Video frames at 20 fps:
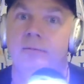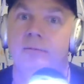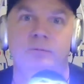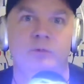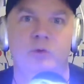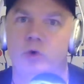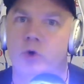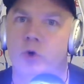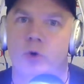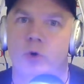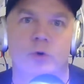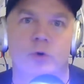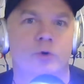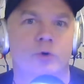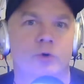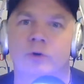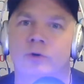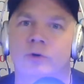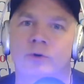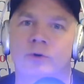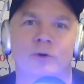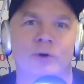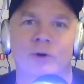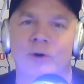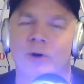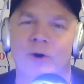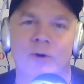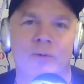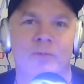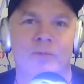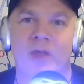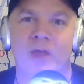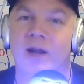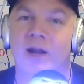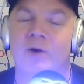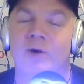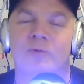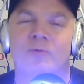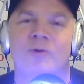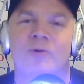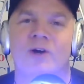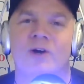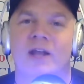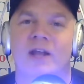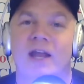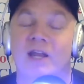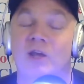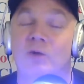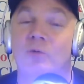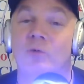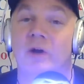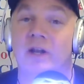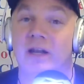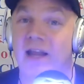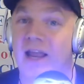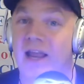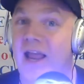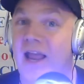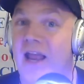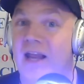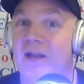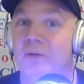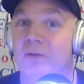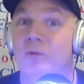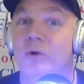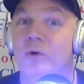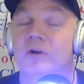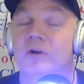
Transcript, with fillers: No. They don't want anyone anywhere